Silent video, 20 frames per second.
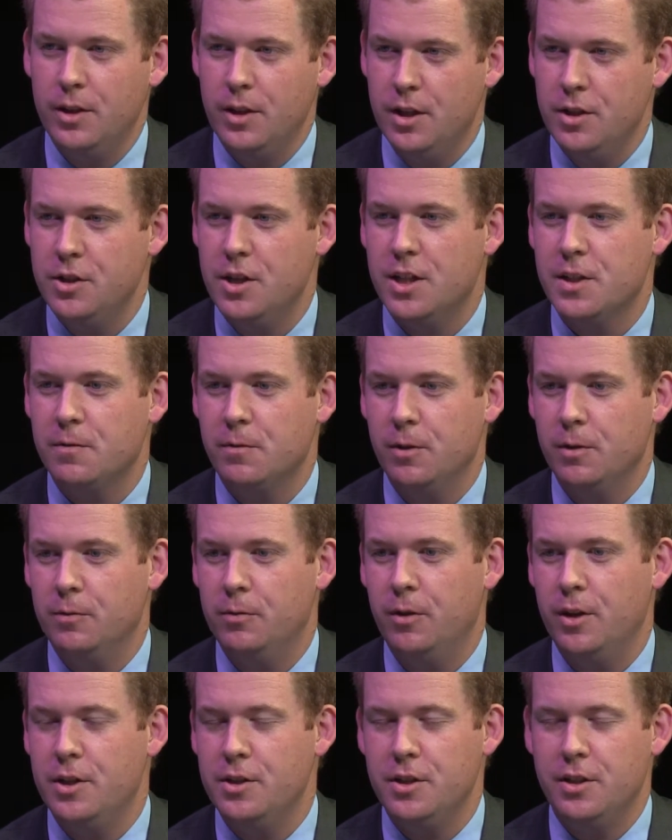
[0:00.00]
When you adjust for
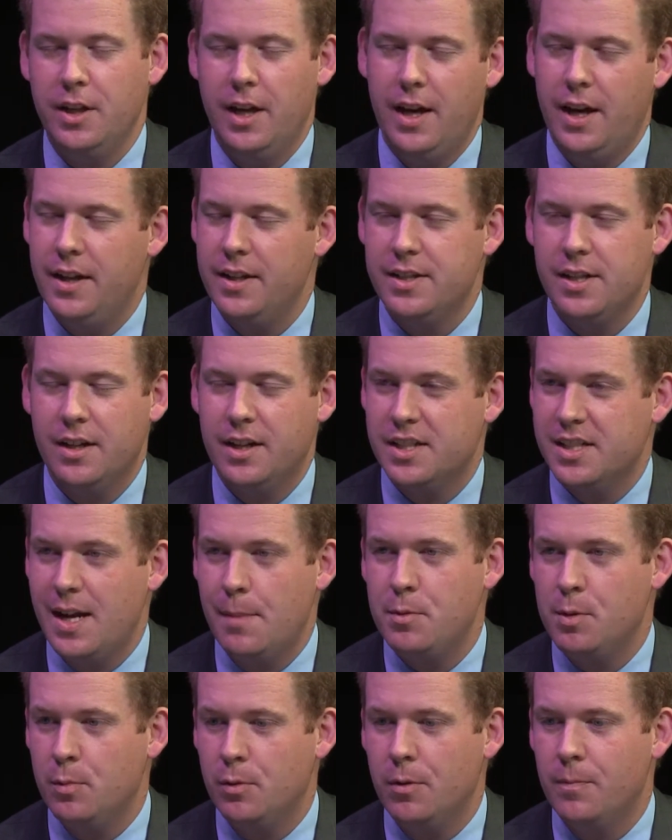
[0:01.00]
inflation. Yeah, it's
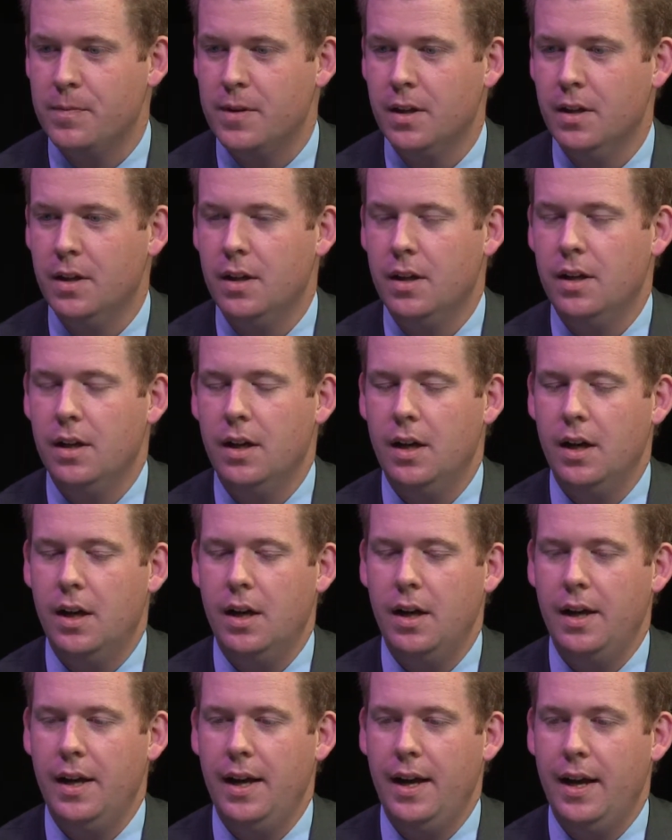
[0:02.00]
unacceptable.
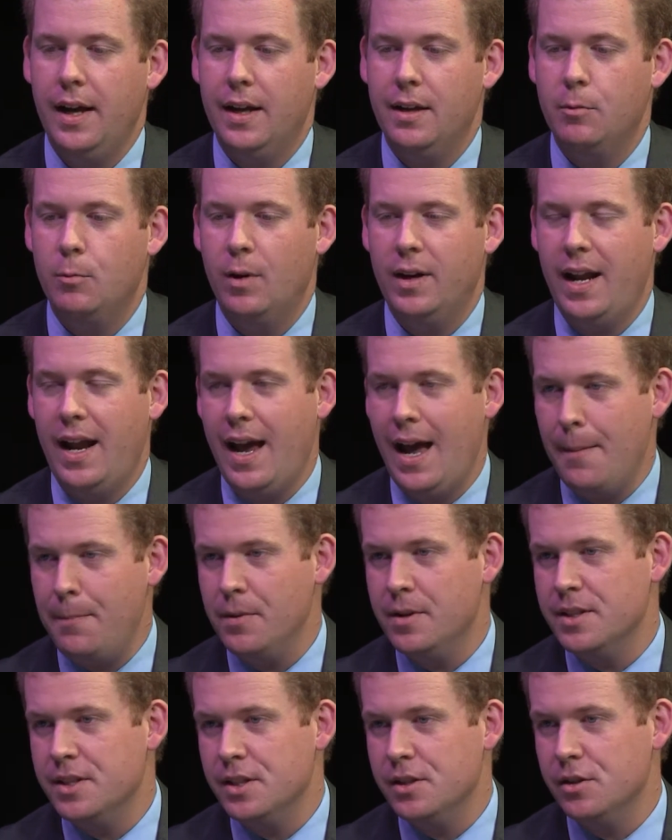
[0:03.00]
And what
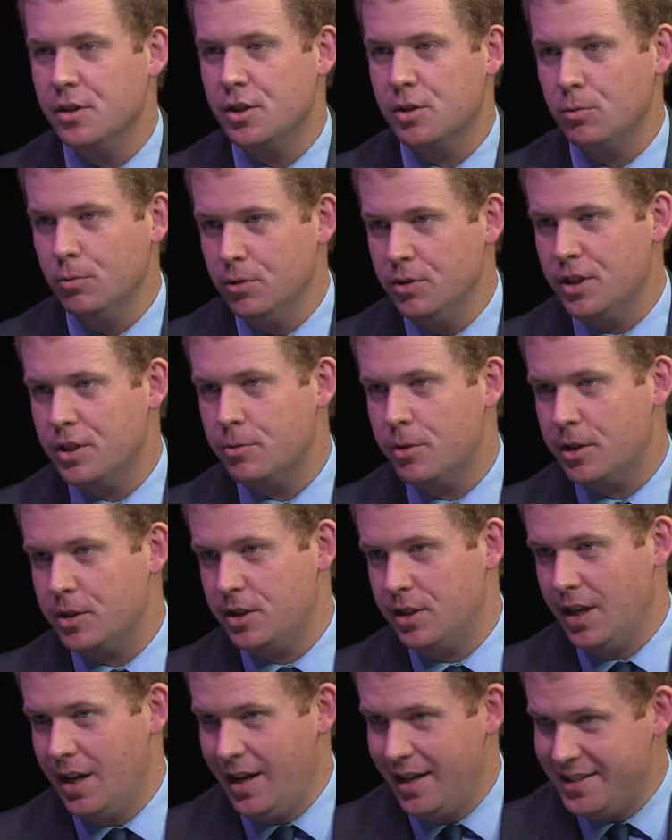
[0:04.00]
happens is the school
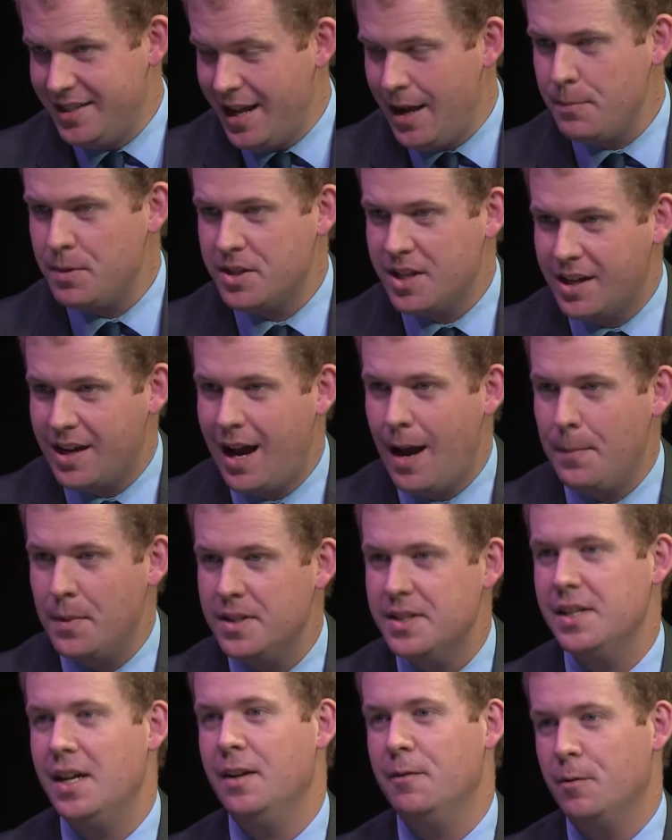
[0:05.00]
district attempts to
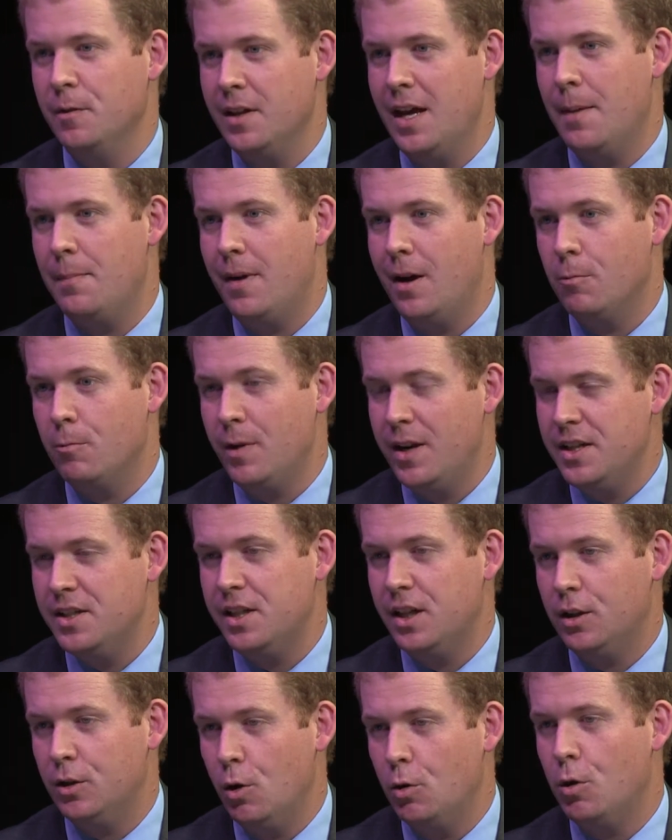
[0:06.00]
compensate for that by
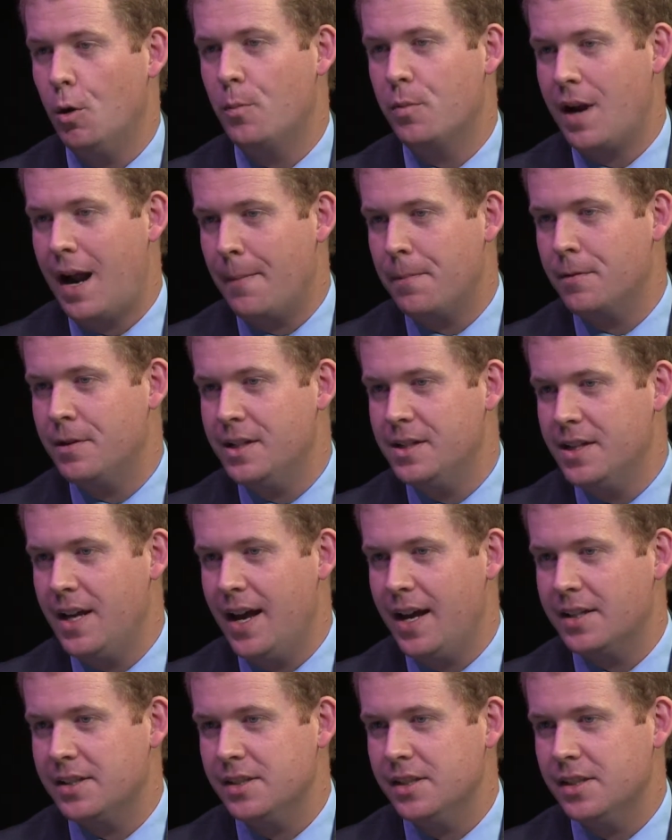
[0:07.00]
raising local property
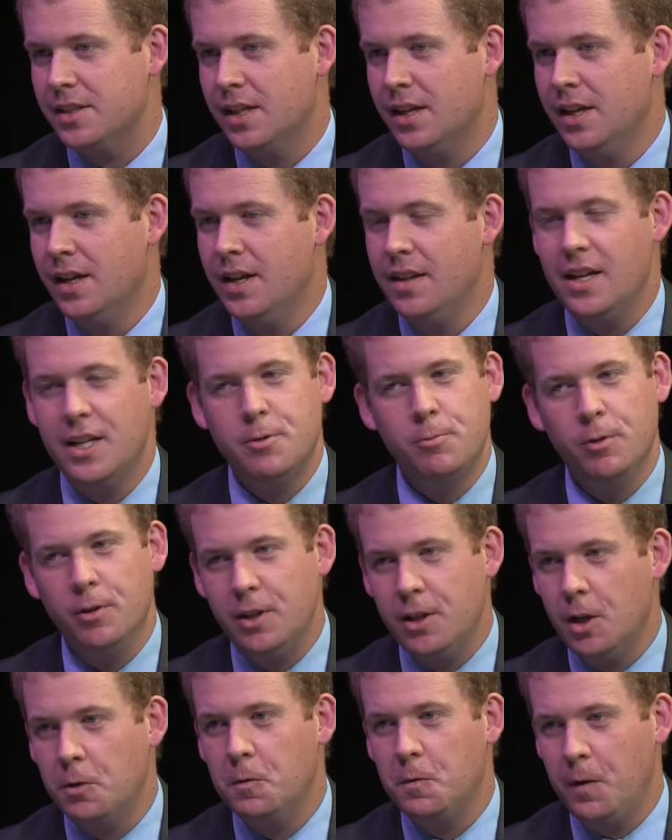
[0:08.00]
taxes. That's
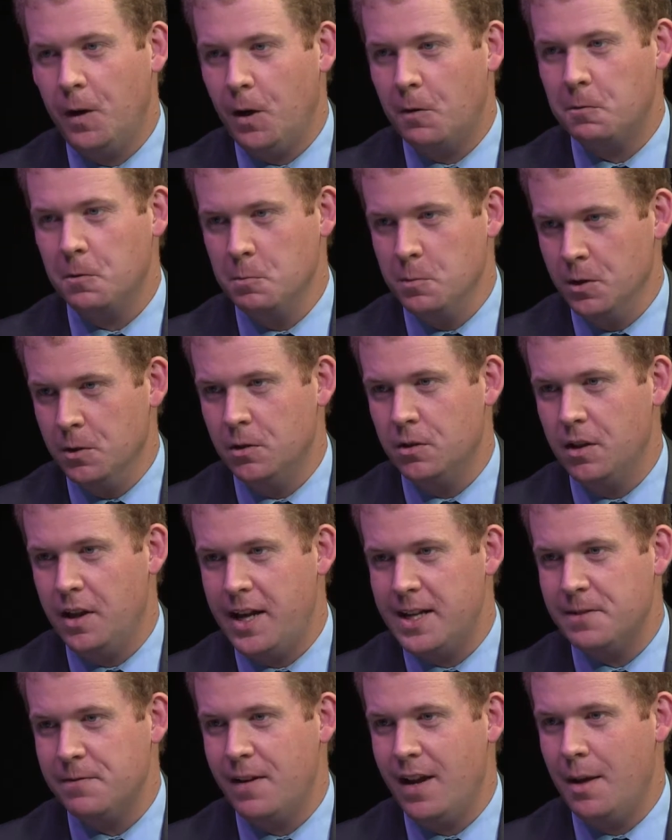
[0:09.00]
really unfair for middle
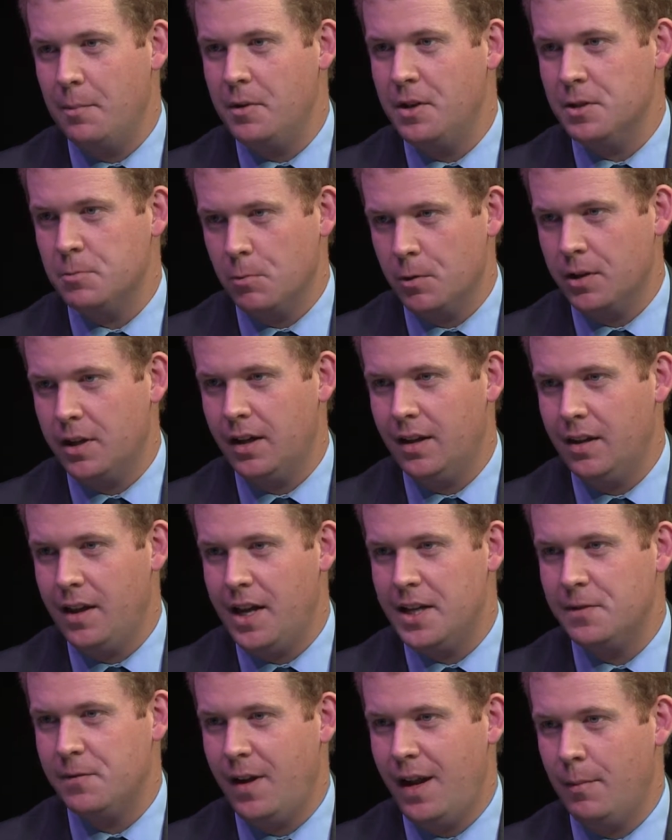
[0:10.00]
class families, working
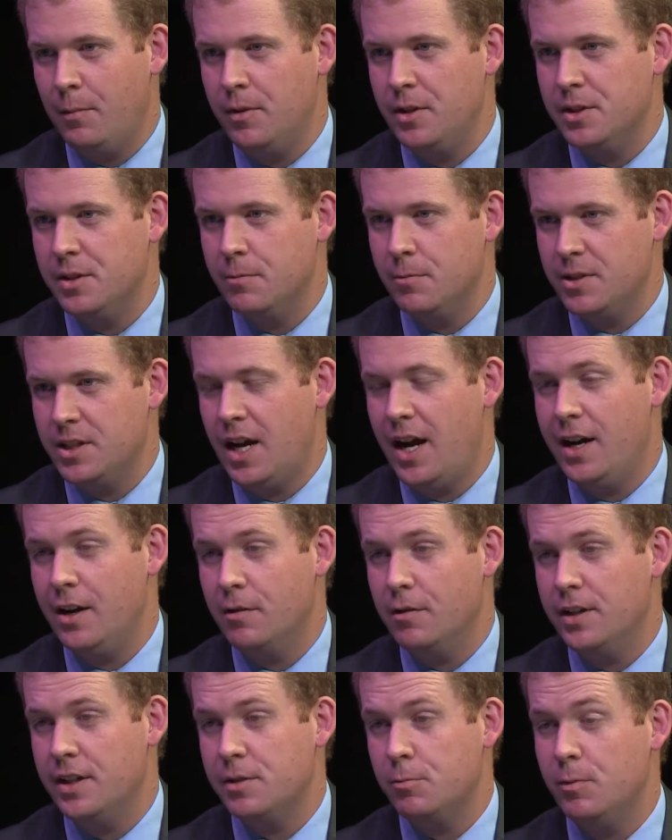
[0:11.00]
class families, and
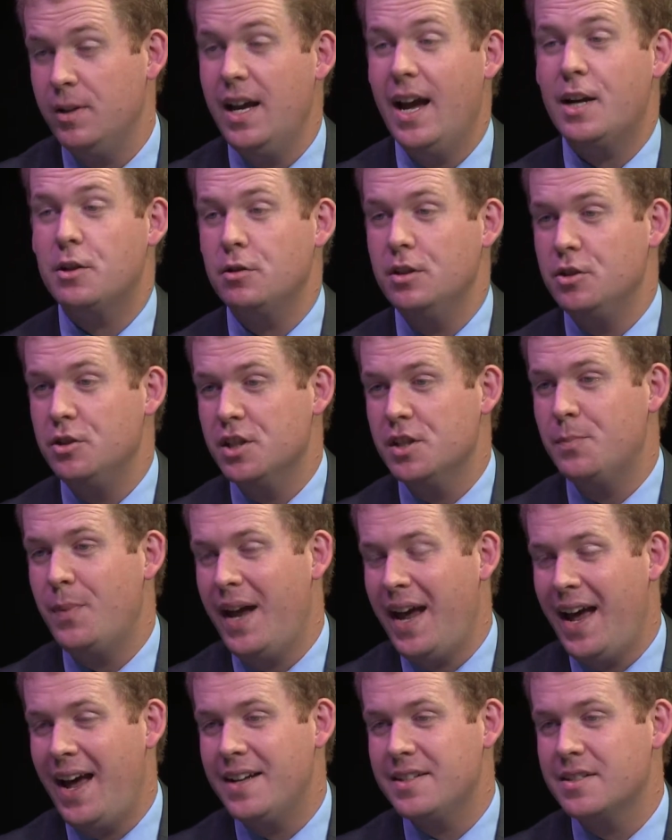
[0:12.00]
retirees. We actually just
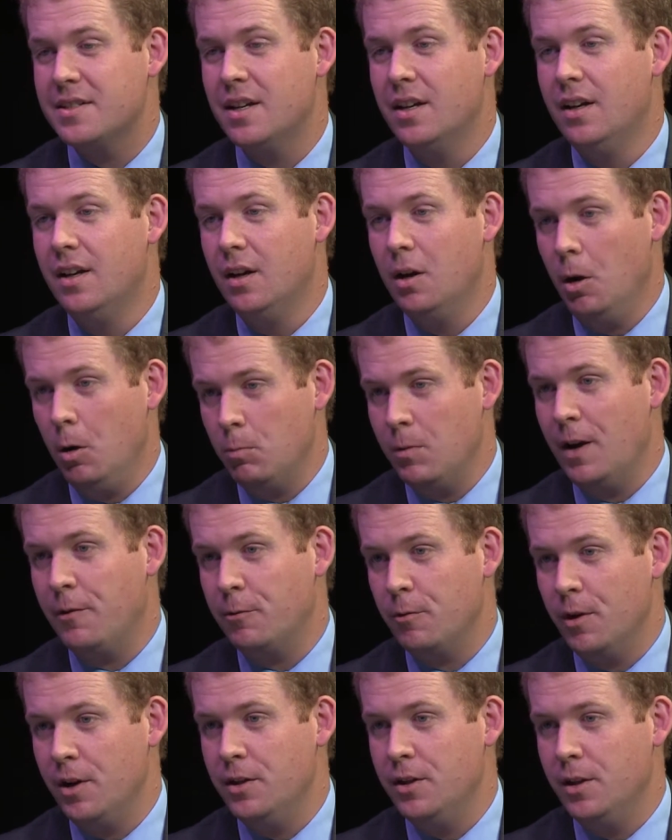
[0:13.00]
passed a
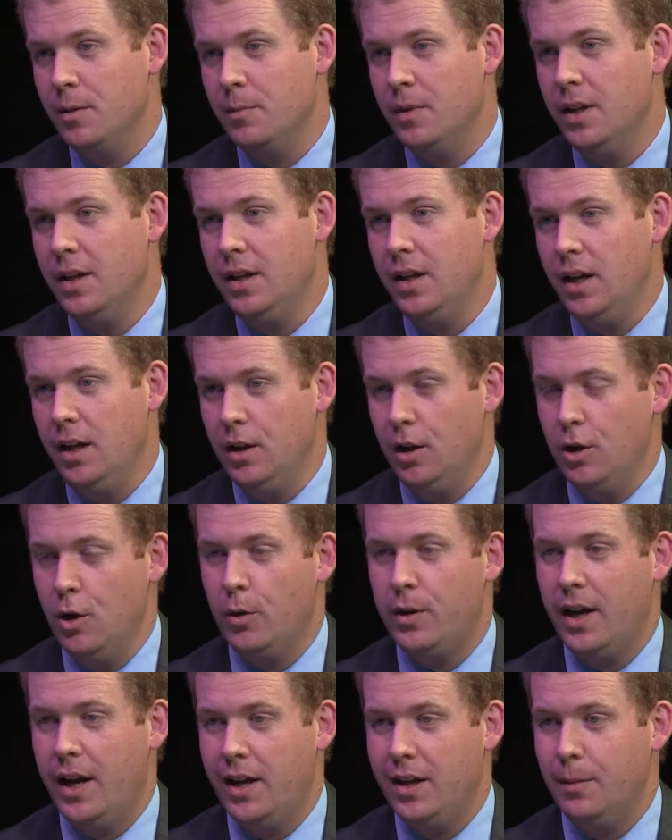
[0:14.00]
referendum in
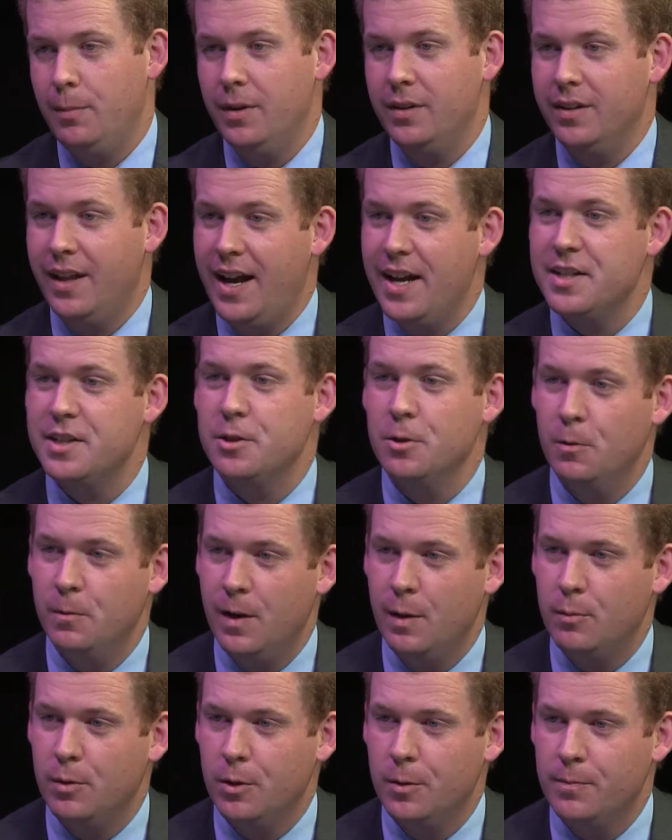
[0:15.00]
Anoka Hennepin last
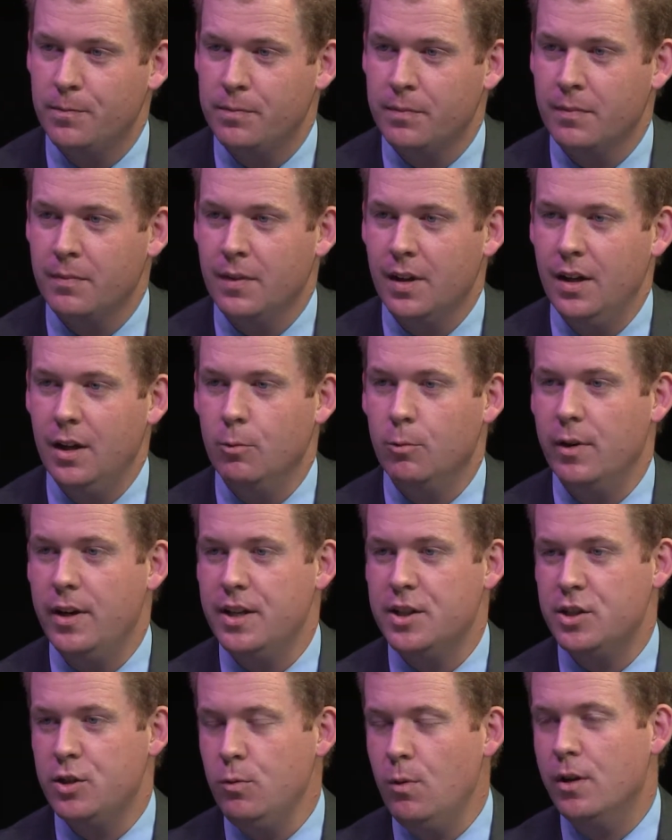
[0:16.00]
November. It
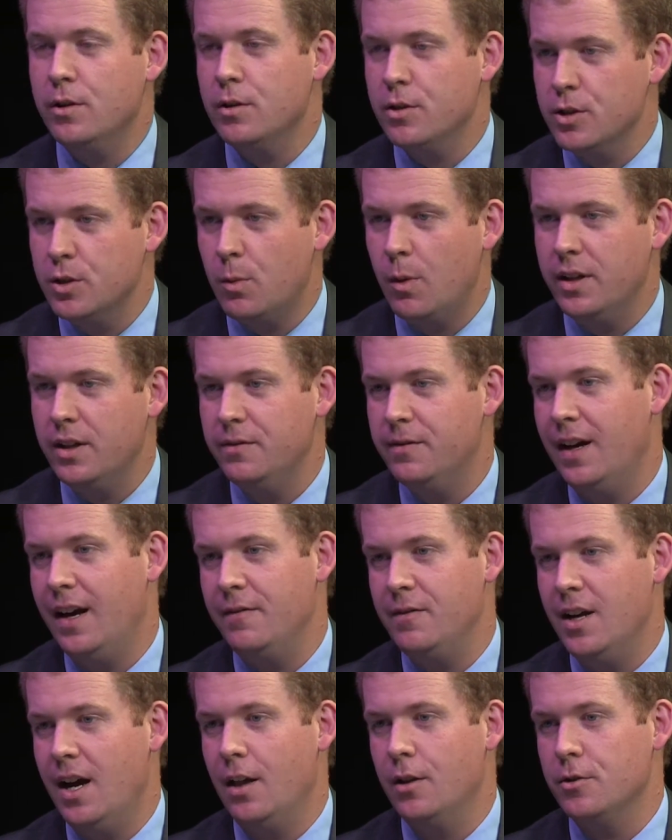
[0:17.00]
raised
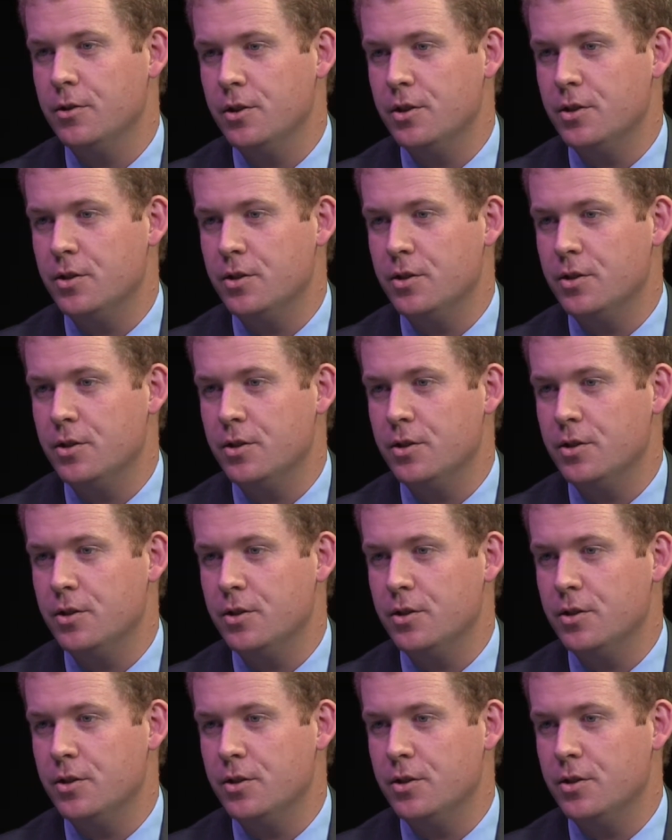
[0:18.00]
$225 a